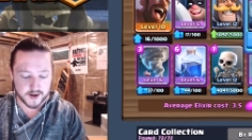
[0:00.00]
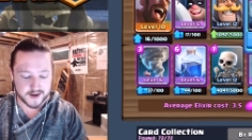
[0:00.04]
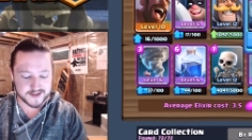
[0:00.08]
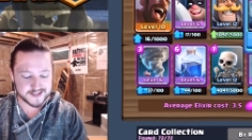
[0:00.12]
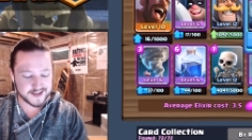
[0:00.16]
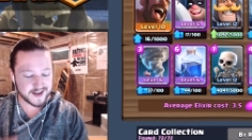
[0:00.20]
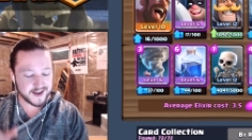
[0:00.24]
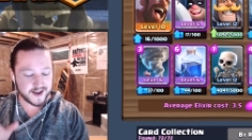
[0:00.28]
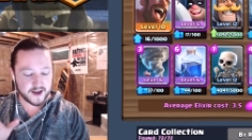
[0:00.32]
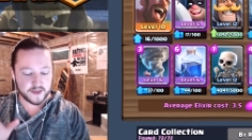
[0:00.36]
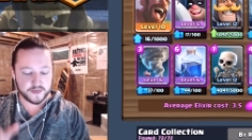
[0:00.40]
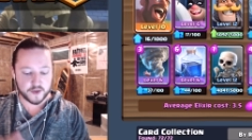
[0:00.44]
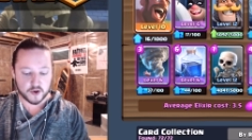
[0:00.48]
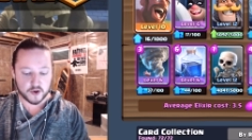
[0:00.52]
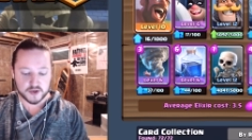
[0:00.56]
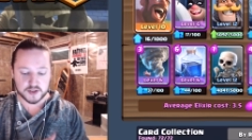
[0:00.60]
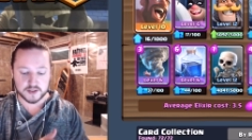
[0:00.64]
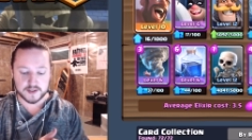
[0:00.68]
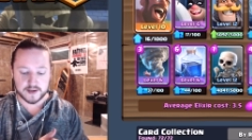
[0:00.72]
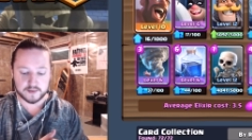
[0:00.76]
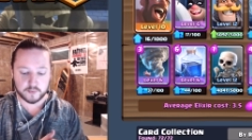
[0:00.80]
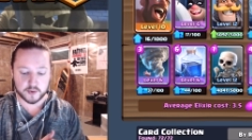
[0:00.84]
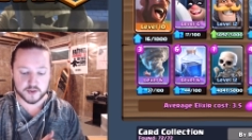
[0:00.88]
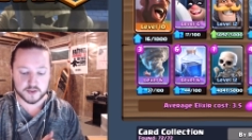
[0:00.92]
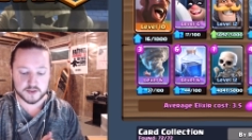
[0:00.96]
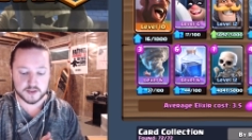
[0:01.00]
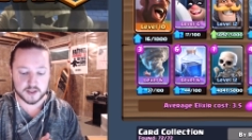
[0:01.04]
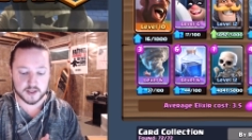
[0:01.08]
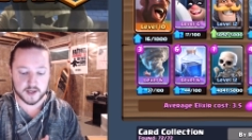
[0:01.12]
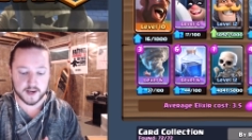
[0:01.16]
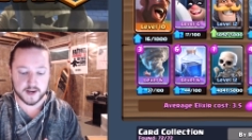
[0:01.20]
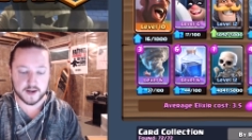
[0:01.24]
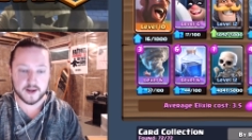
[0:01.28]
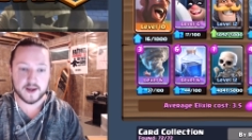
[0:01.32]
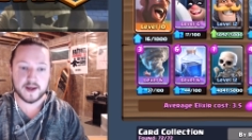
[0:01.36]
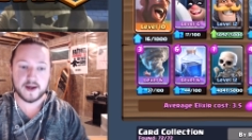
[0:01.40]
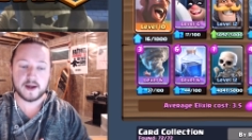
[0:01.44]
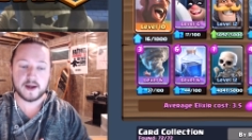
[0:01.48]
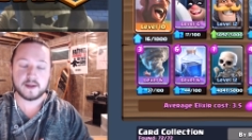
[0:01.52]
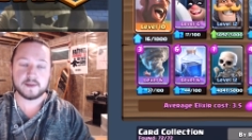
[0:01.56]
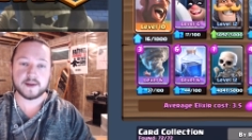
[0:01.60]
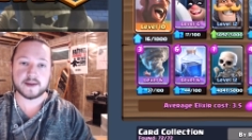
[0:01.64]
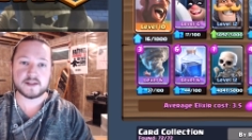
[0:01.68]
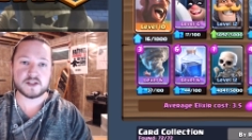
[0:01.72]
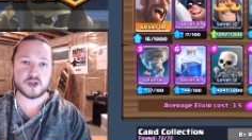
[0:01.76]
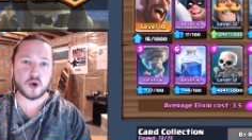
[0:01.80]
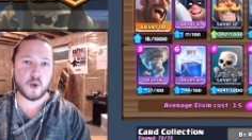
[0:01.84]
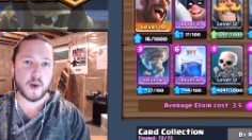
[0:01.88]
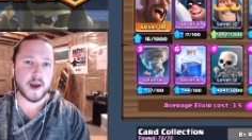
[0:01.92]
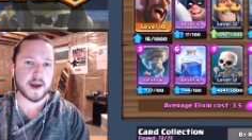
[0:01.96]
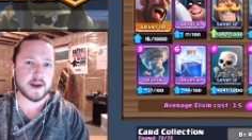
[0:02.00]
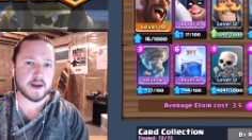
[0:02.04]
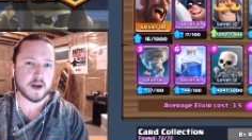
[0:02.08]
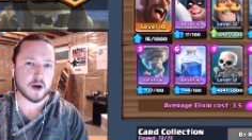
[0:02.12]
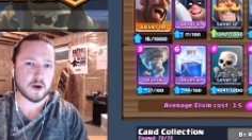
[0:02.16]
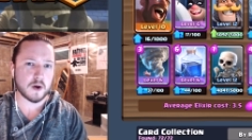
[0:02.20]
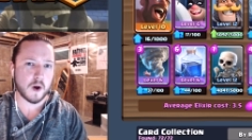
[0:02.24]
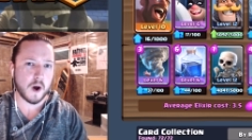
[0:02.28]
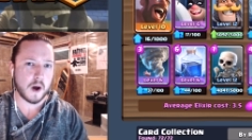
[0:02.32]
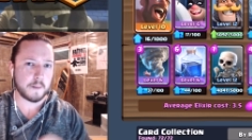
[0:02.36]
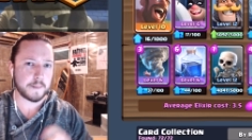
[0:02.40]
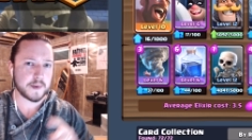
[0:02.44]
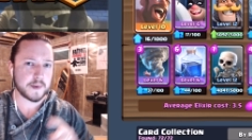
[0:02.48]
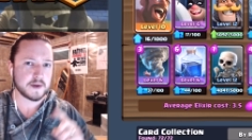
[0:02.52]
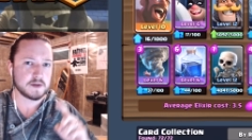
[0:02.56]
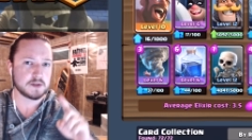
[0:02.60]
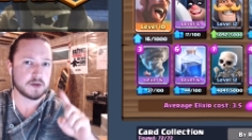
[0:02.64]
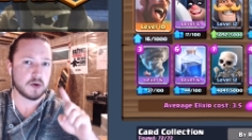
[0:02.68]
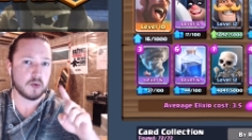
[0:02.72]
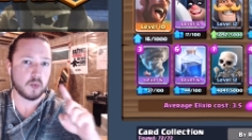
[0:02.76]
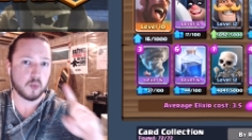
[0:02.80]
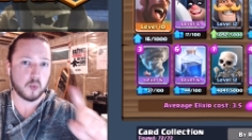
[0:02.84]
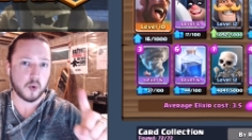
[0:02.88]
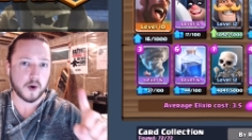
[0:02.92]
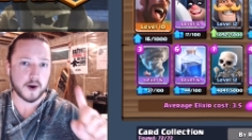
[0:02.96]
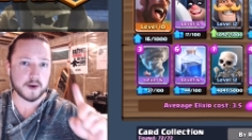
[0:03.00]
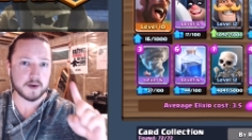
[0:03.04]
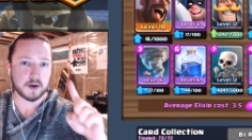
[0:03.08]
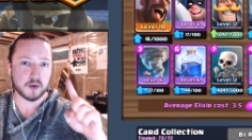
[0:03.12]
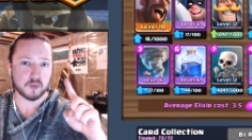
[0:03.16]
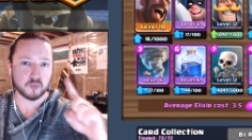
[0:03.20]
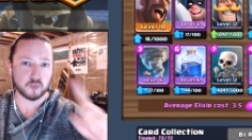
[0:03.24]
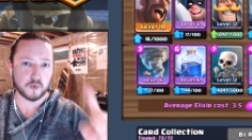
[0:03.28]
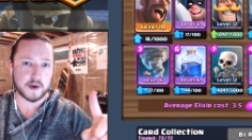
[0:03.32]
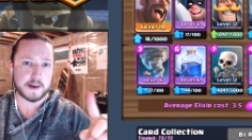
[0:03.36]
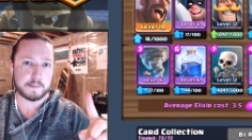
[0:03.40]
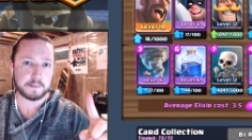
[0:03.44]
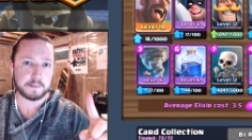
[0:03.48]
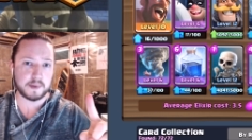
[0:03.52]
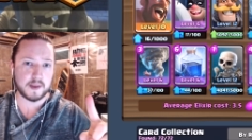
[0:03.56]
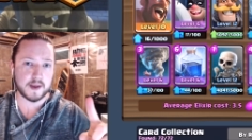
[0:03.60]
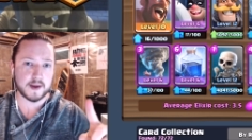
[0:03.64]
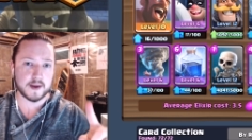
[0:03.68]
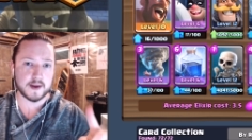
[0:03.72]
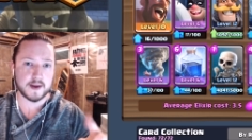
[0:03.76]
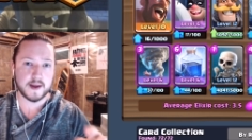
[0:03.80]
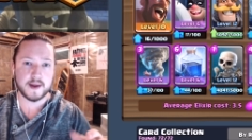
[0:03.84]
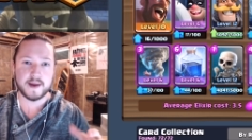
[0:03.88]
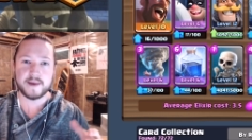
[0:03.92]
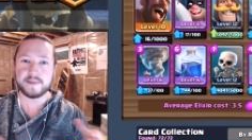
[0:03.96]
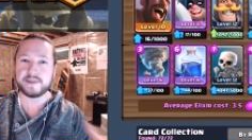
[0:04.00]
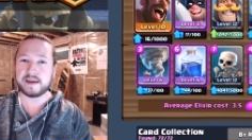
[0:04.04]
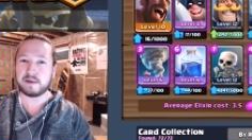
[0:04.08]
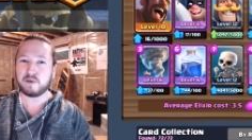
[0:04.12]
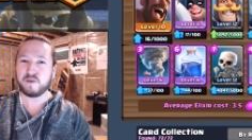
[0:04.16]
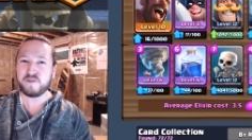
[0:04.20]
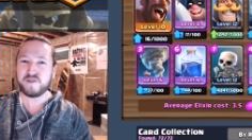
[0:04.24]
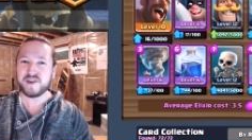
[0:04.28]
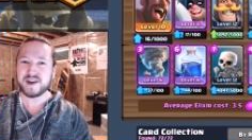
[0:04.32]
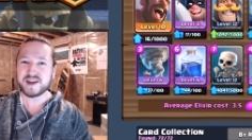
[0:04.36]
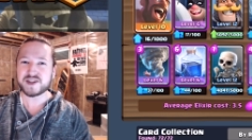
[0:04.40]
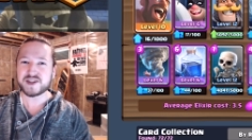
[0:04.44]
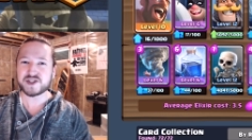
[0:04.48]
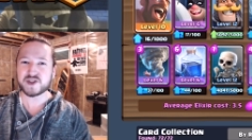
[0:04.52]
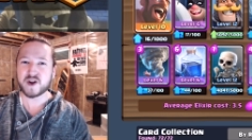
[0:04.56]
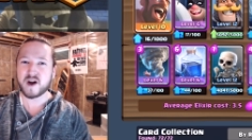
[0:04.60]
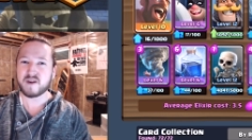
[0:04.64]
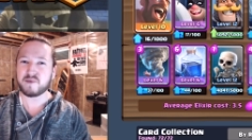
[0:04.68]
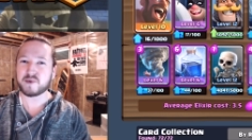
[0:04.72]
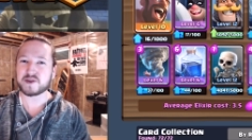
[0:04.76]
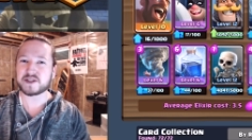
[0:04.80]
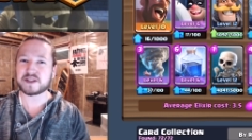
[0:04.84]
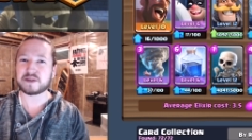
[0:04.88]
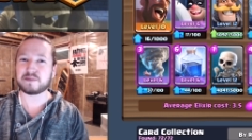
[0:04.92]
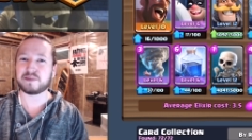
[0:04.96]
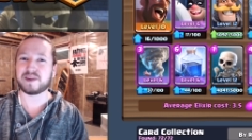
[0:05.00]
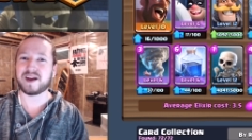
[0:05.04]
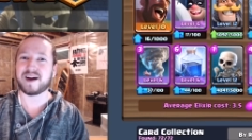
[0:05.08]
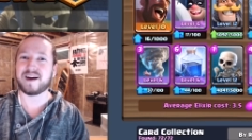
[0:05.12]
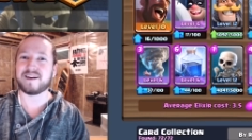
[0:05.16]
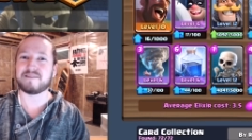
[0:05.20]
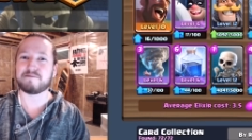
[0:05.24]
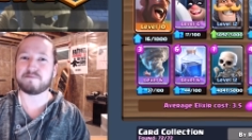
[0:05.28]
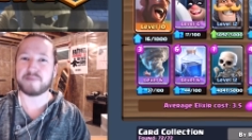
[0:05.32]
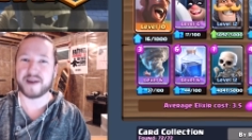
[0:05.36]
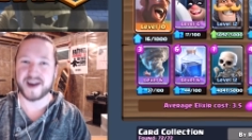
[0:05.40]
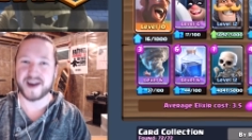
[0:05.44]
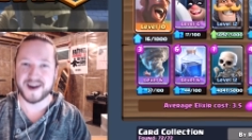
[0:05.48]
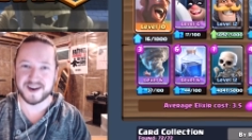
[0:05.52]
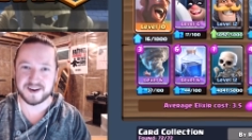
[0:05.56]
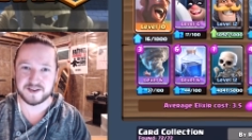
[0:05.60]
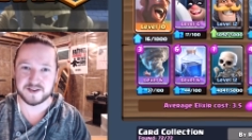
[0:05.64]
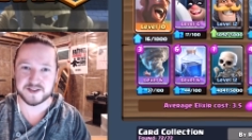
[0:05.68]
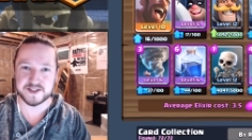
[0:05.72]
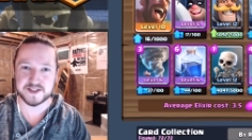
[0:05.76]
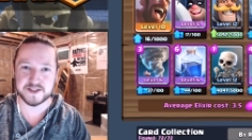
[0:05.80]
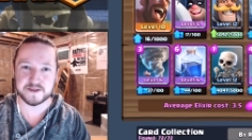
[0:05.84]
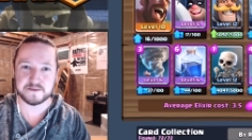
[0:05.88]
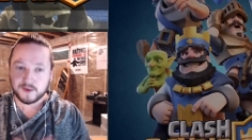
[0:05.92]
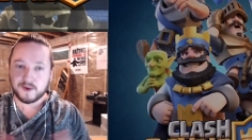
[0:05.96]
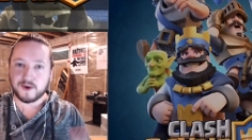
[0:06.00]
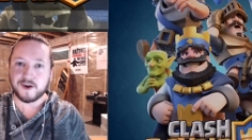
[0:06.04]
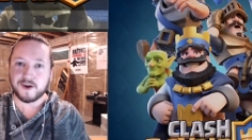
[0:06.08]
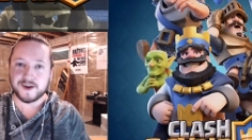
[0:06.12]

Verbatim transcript: guys, there's our deck region today. Let's go ahead here, hop into one replay, then we'll finish off with some live battles.